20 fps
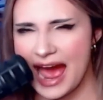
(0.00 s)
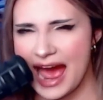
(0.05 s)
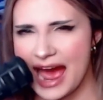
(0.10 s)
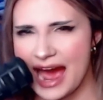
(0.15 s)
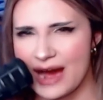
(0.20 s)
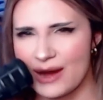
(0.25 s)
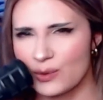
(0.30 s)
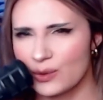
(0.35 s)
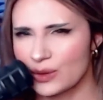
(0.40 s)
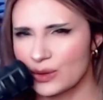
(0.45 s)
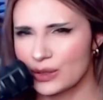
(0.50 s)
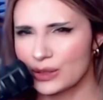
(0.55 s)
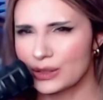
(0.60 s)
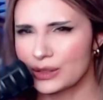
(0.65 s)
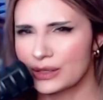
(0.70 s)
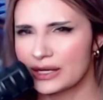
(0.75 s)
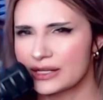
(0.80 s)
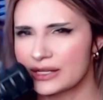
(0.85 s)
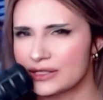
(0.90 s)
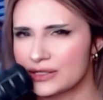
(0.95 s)

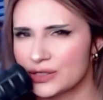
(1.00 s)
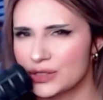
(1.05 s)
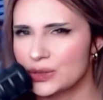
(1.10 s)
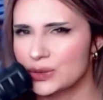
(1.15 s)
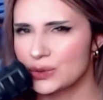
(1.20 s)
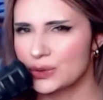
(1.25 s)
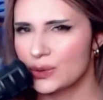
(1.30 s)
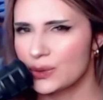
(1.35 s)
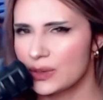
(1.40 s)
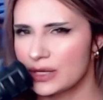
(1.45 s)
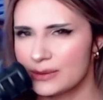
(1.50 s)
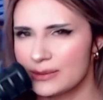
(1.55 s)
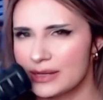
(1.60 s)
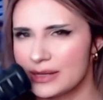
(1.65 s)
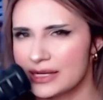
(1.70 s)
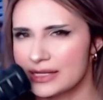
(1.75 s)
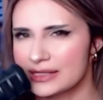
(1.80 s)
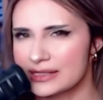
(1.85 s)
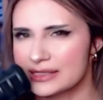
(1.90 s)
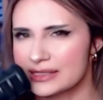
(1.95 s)
hour and 20
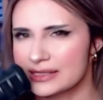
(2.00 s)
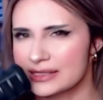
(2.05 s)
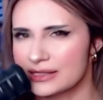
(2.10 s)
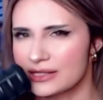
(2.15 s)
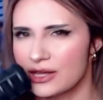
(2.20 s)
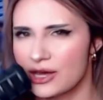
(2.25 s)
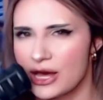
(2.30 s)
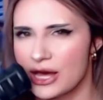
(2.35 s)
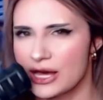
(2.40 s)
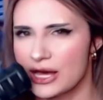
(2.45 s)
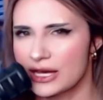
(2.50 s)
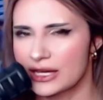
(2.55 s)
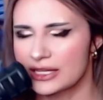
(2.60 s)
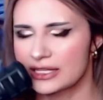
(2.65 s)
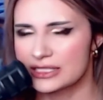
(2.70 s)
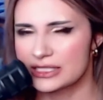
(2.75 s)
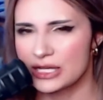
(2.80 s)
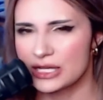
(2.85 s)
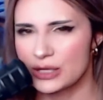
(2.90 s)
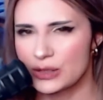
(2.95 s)
minutes
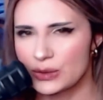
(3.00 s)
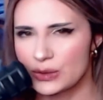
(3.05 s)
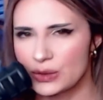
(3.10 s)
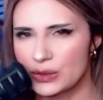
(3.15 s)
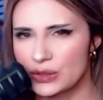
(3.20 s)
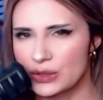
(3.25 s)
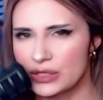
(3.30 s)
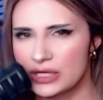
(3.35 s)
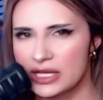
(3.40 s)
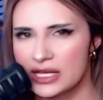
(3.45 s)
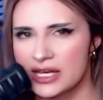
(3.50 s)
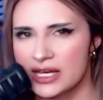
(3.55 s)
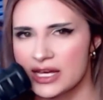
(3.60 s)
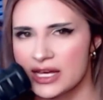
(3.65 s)
long total.